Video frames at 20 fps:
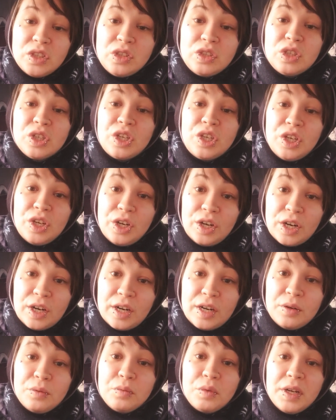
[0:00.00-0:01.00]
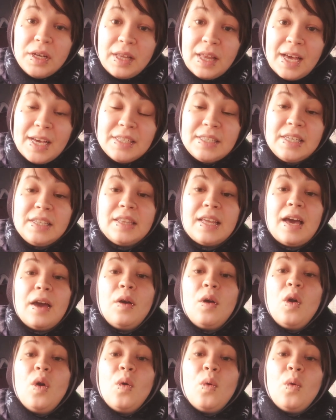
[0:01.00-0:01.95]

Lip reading: secure, and realizing that